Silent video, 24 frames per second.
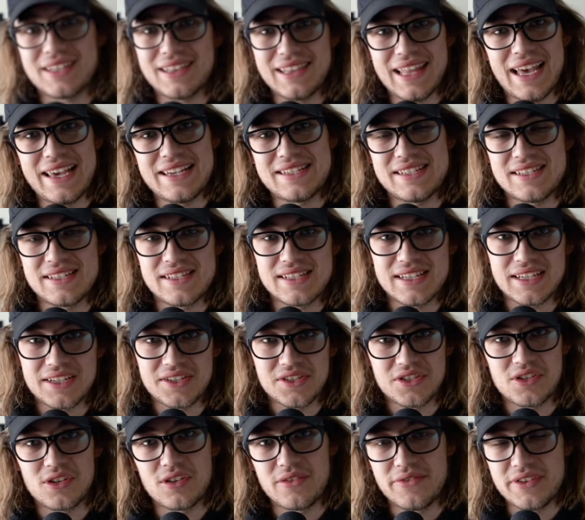licensing
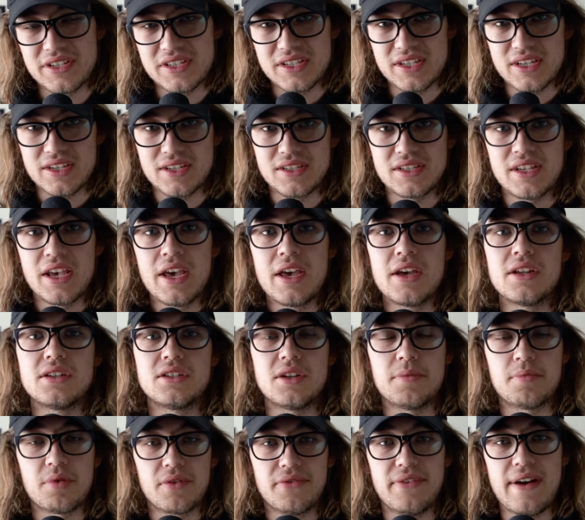services
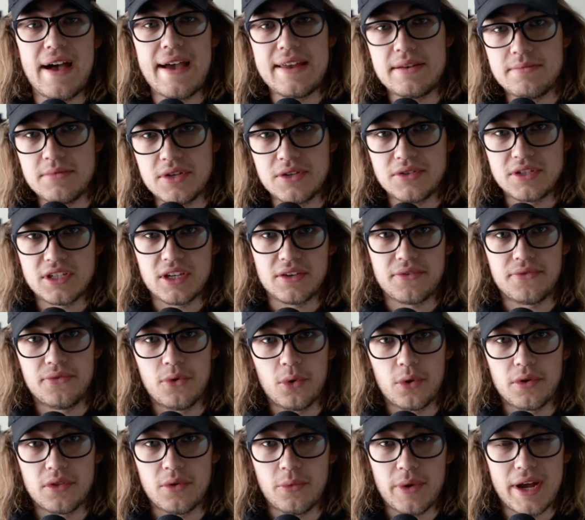to provide music
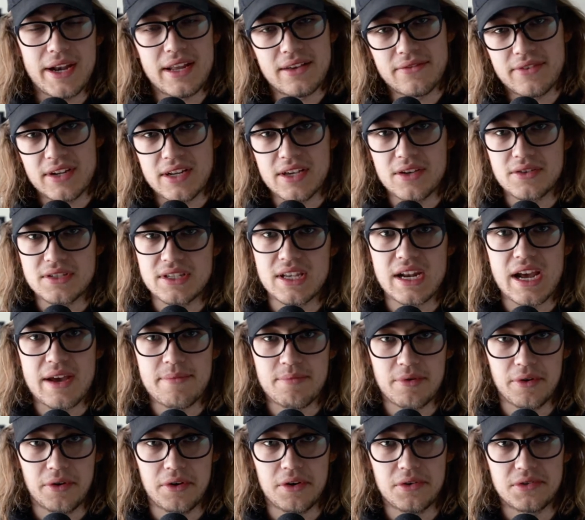for the wedding videos that I
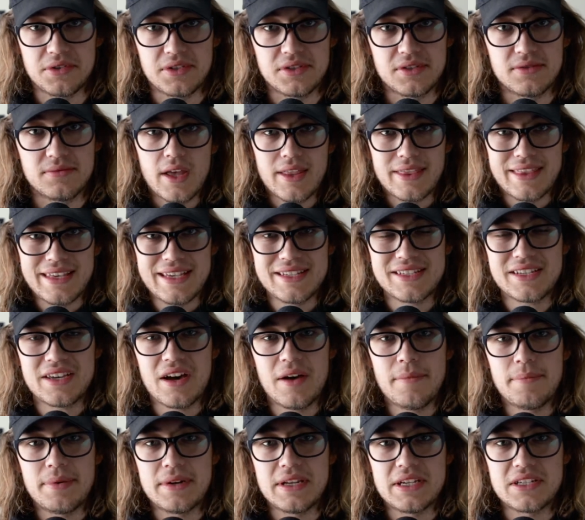produce. These
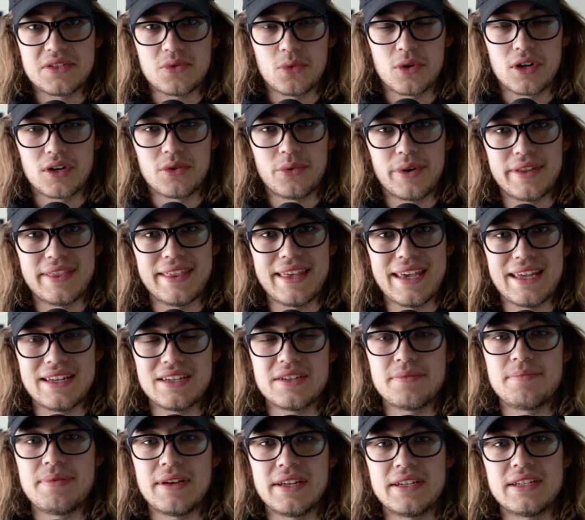companies work with
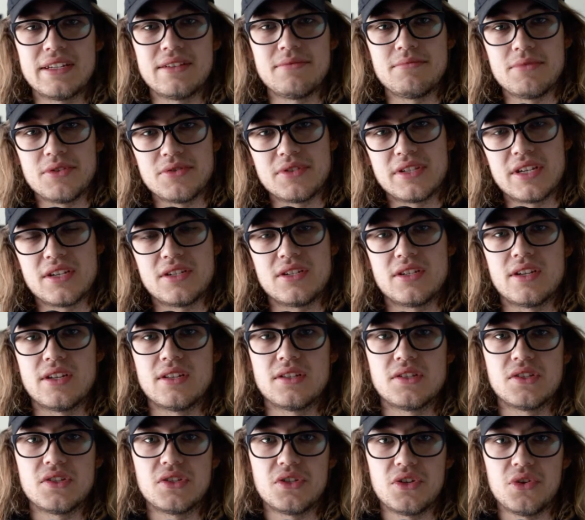independent
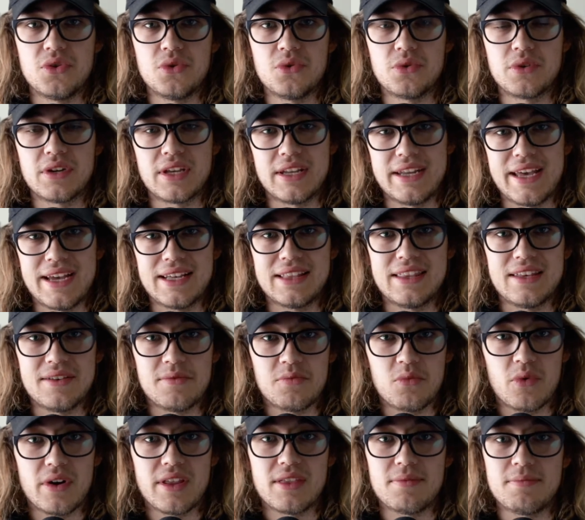musicians to connect
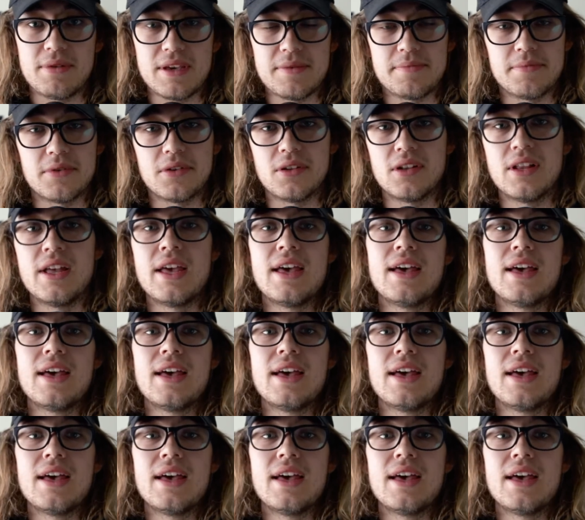them with people